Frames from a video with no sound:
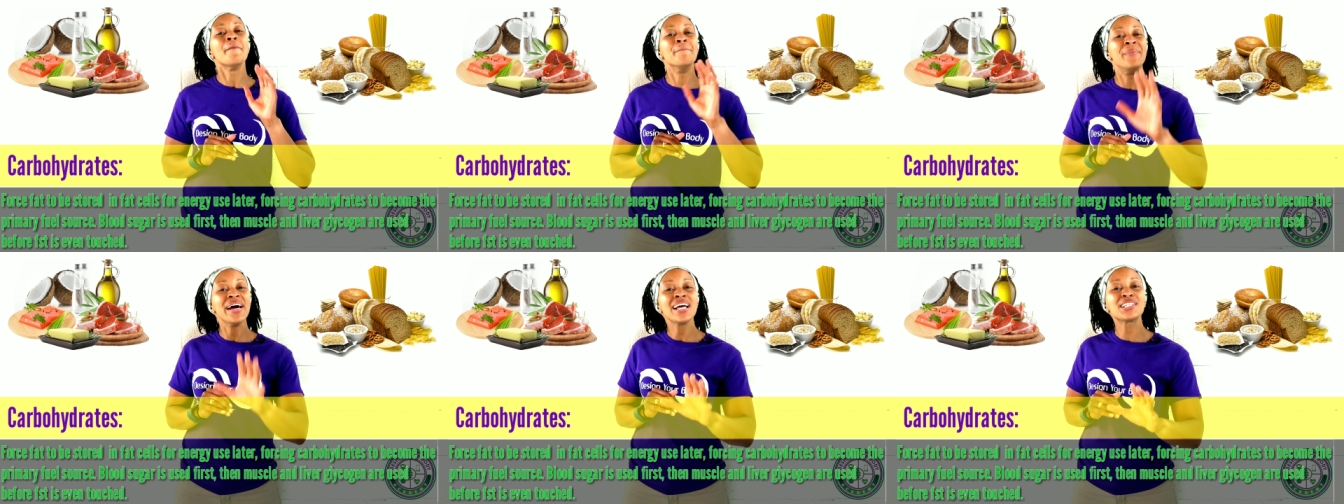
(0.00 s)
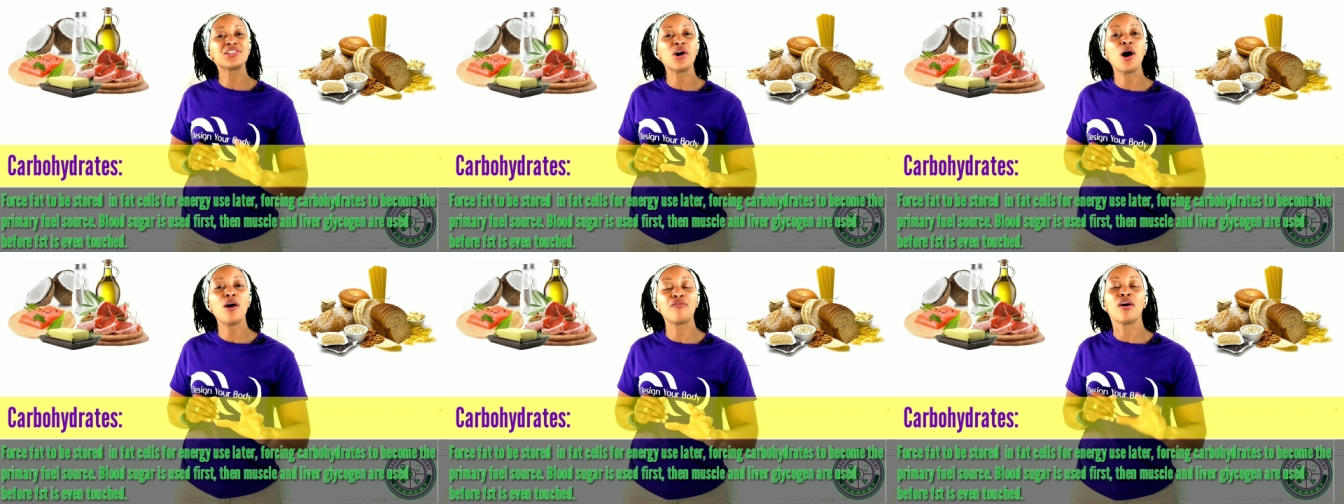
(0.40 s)
based
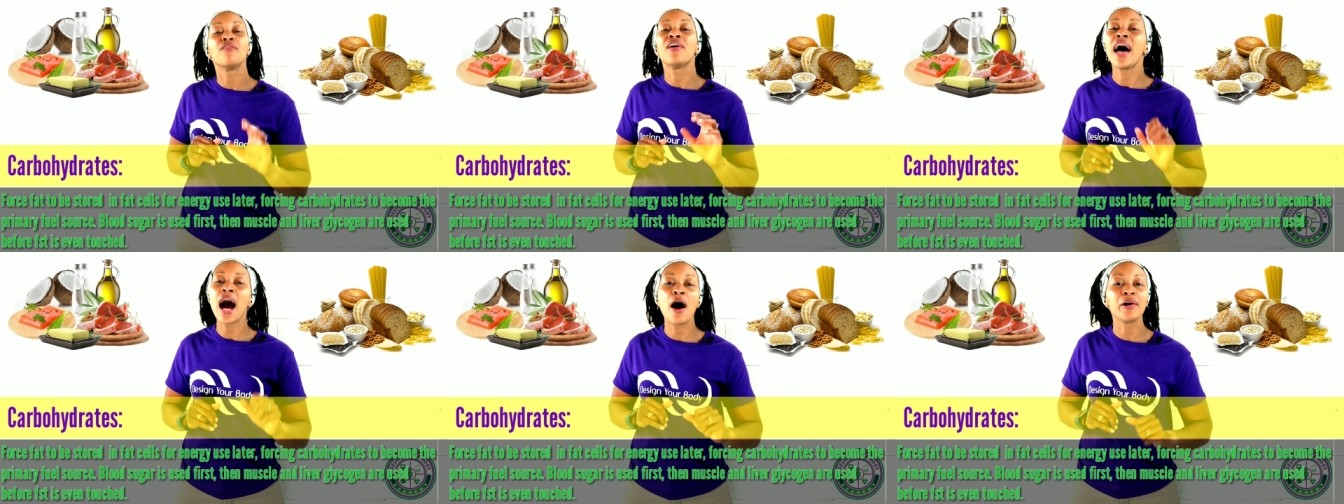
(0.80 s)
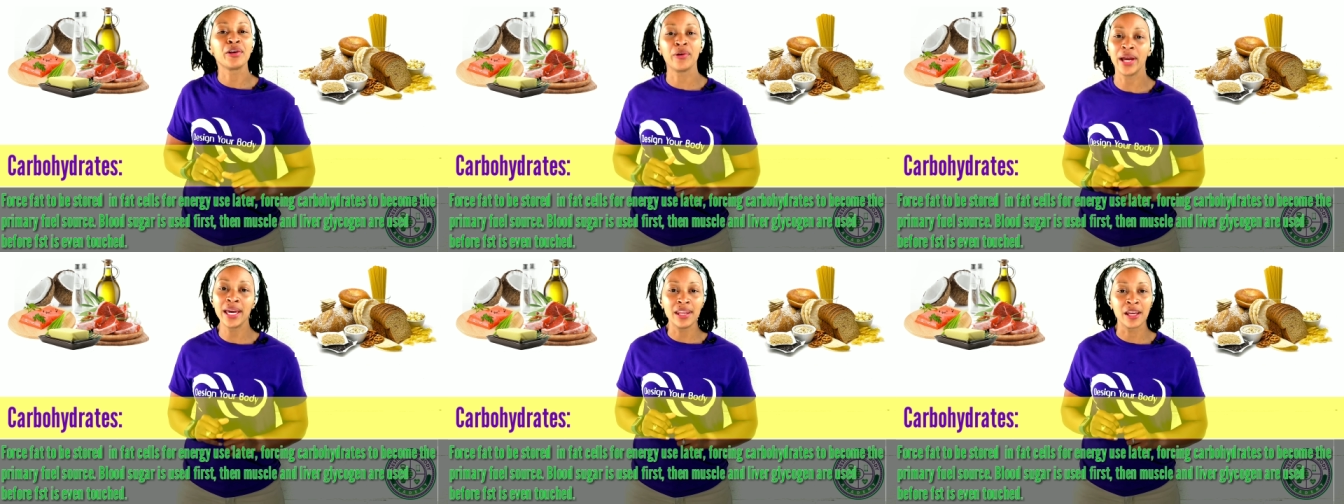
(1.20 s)
off of how
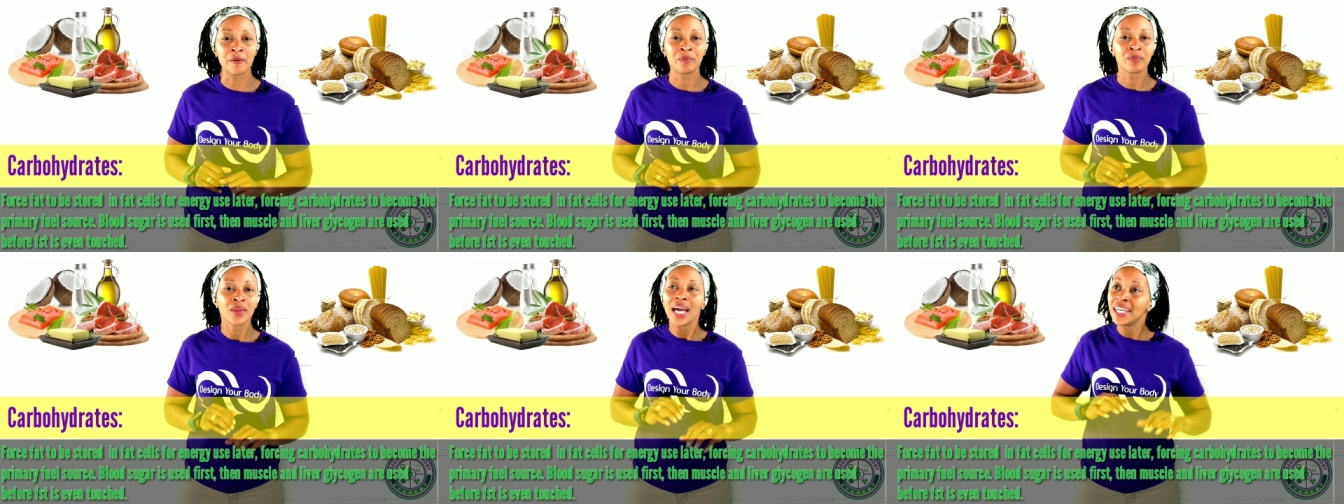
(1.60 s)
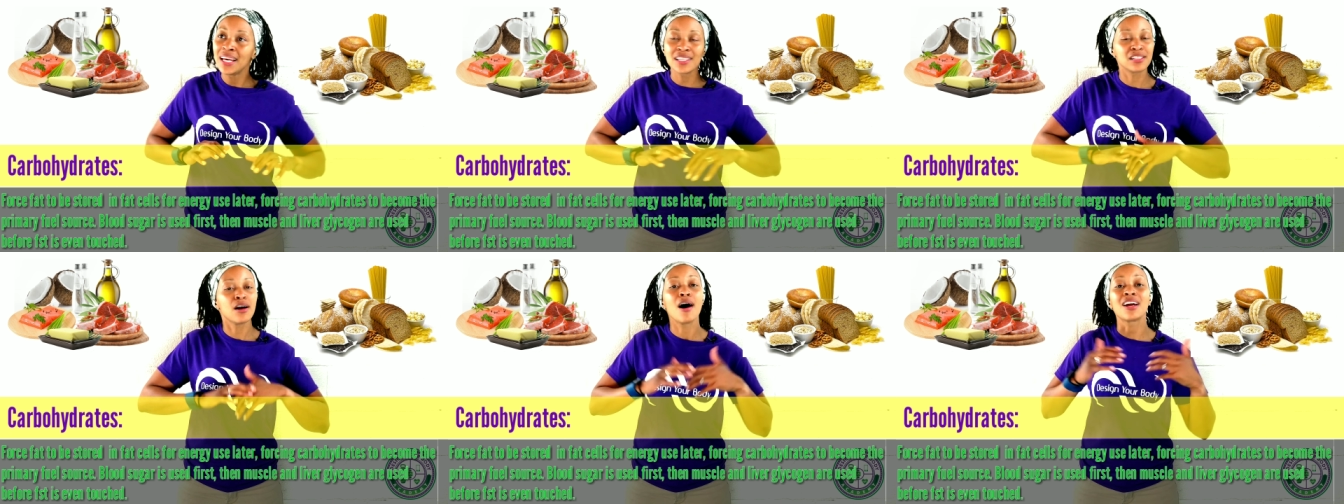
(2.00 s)
you're eating. It
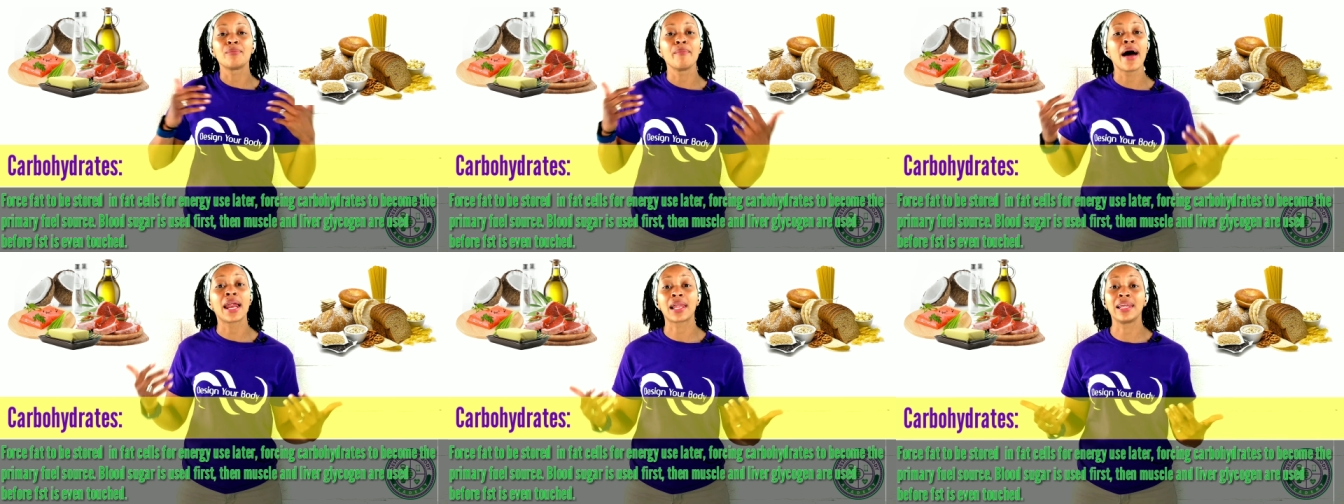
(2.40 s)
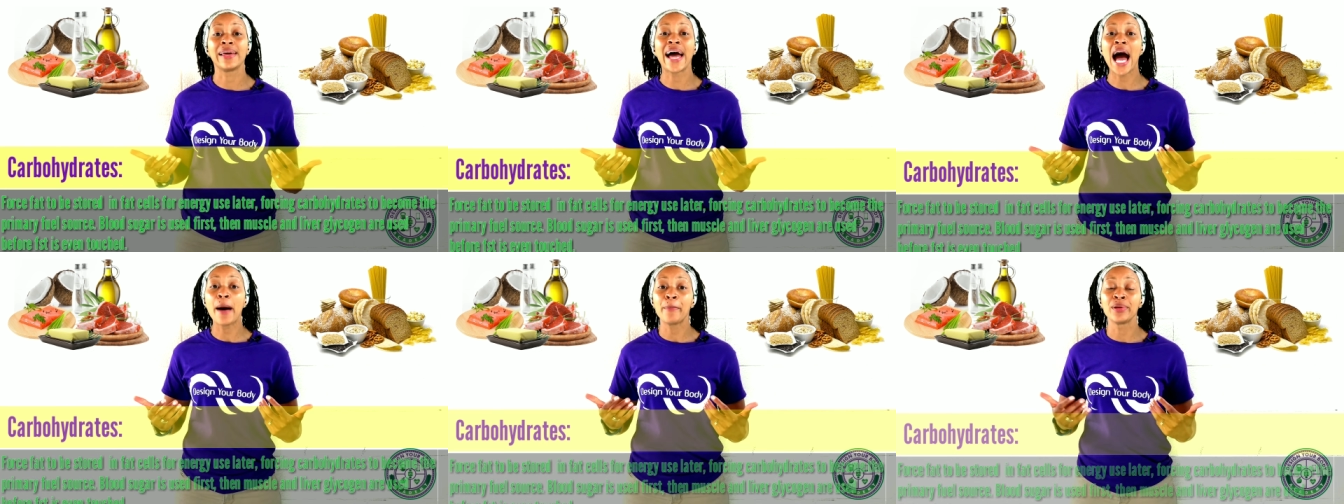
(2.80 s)
doesn't automatically
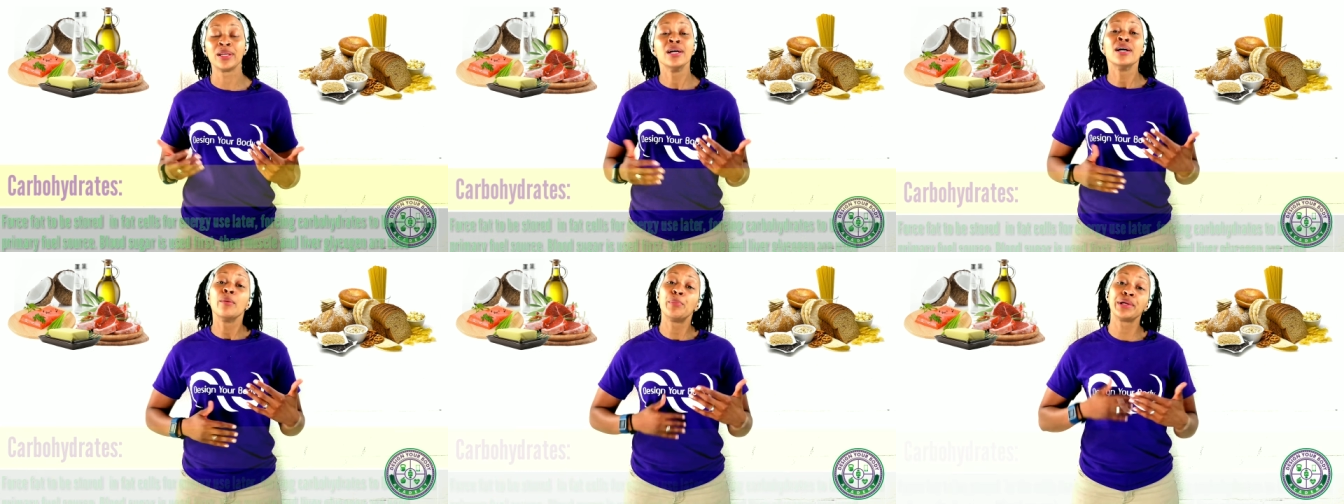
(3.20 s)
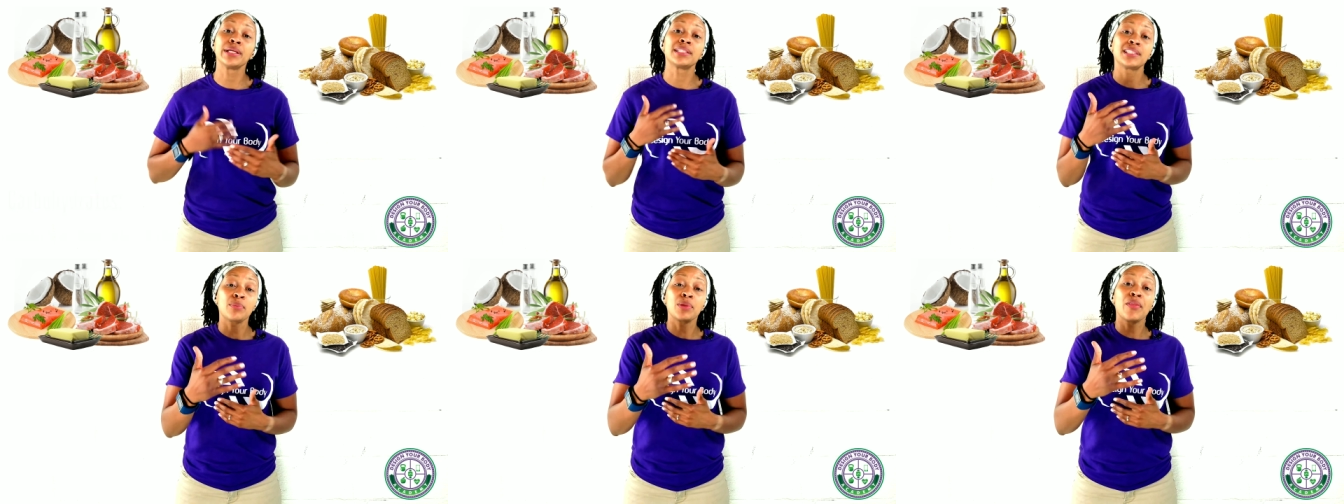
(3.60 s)
happen, but
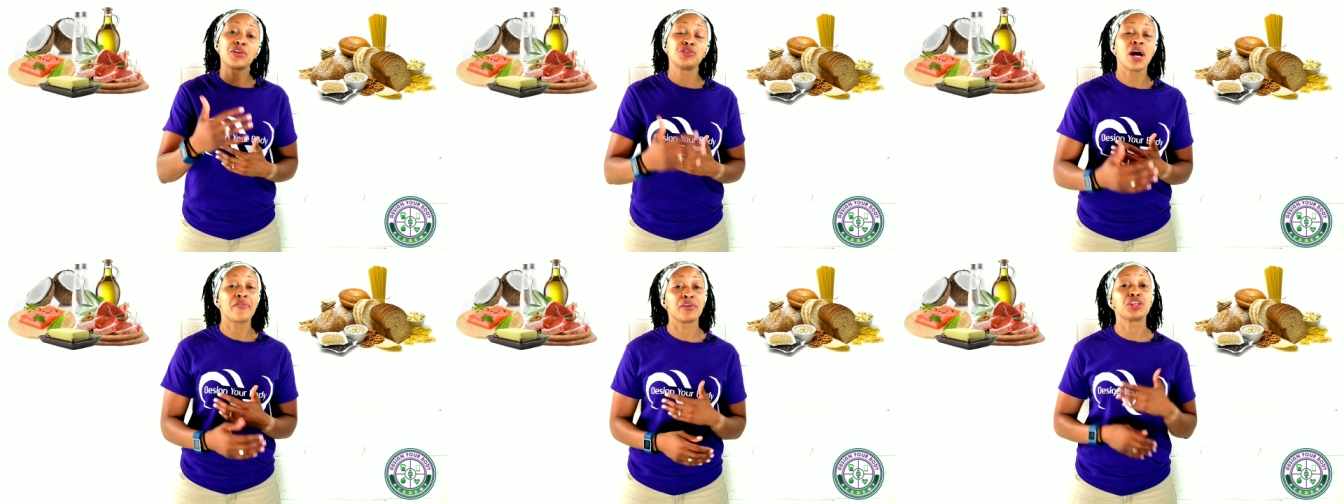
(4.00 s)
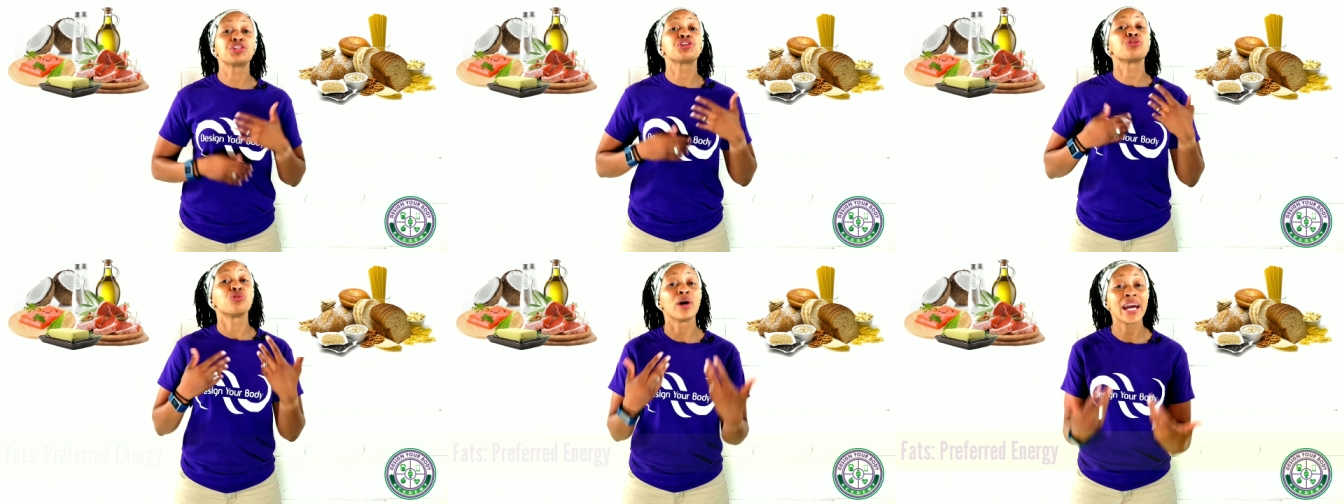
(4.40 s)
it's something that you have to
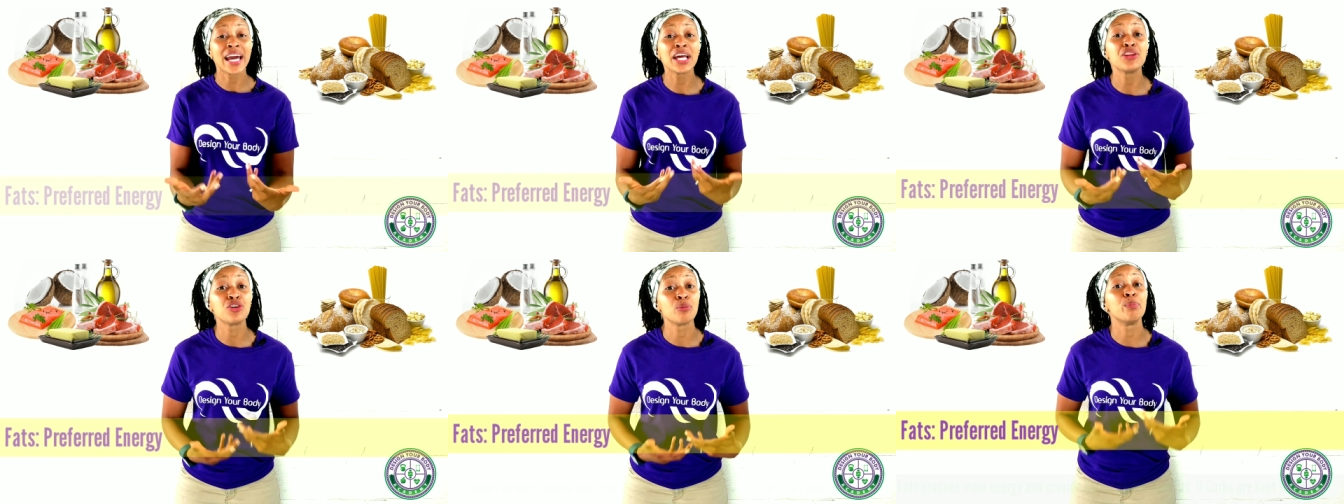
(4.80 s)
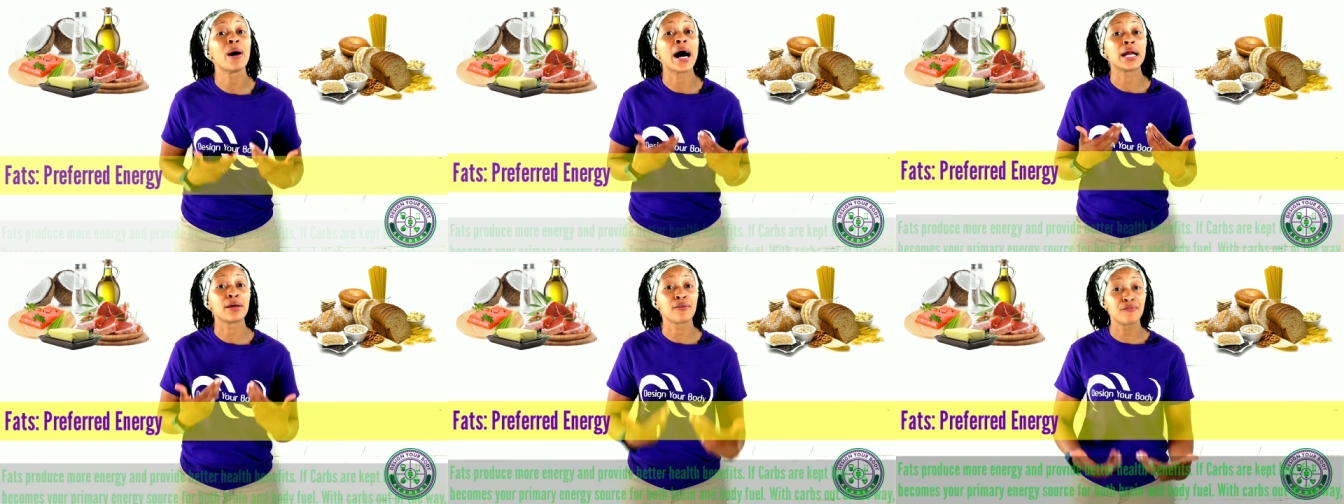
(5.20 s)
train your
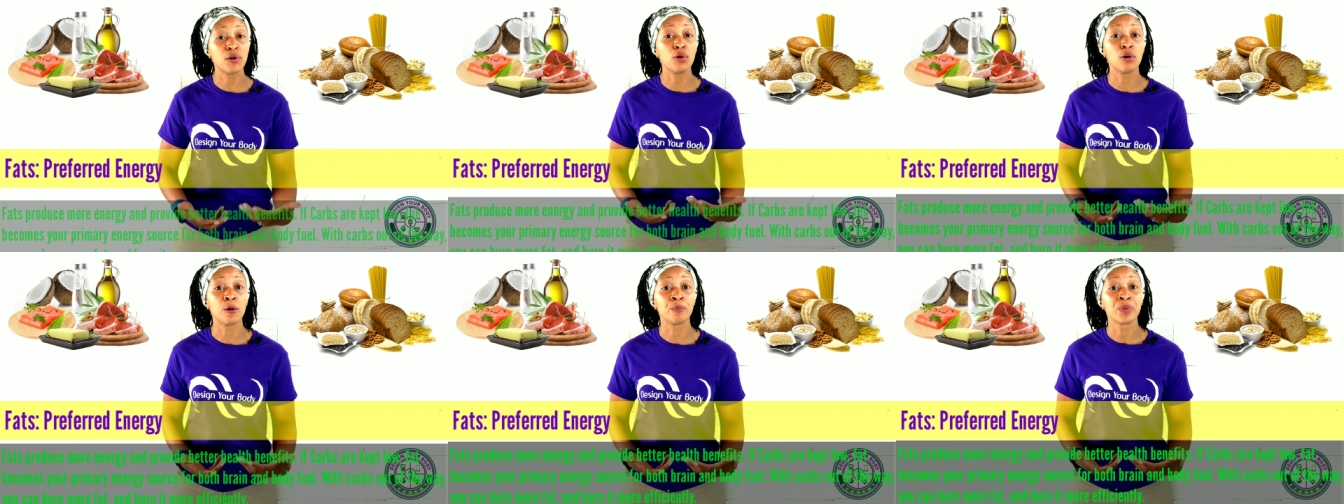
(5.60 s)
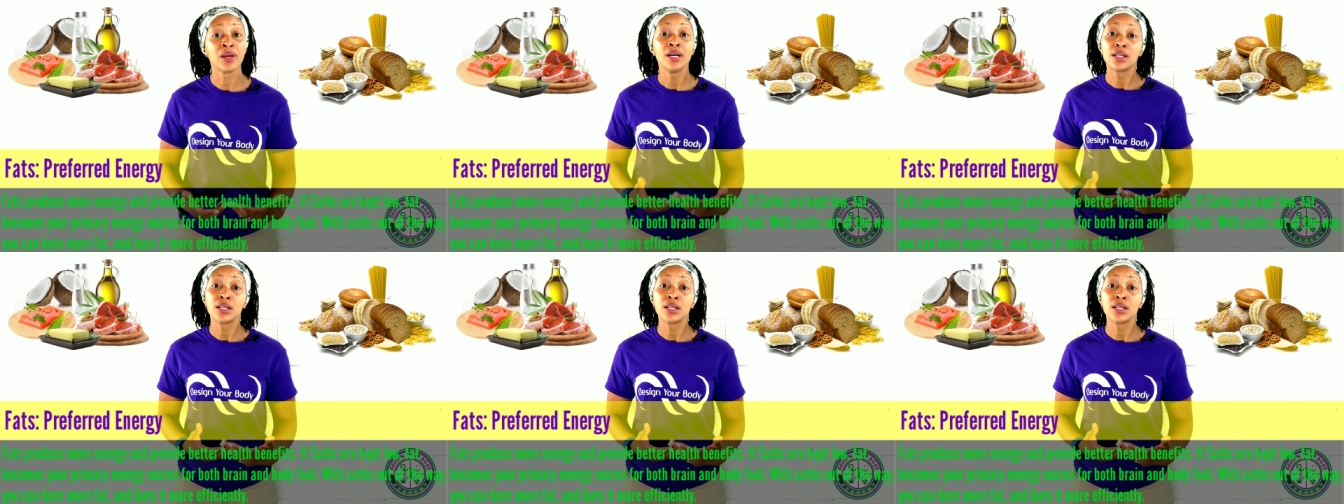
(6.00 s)
body for.